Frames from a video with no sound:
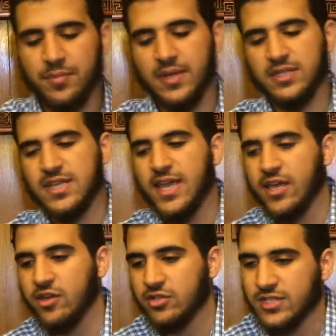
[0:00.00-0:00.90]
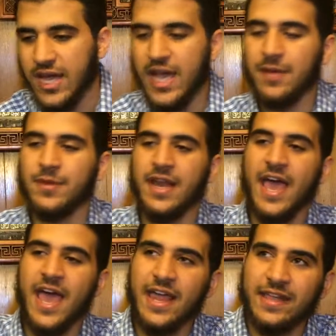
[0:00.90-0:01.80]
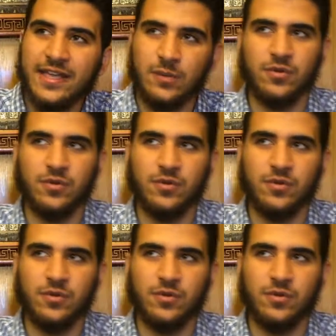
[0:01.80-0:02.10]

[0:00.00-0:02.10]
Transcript: and taking your time and adding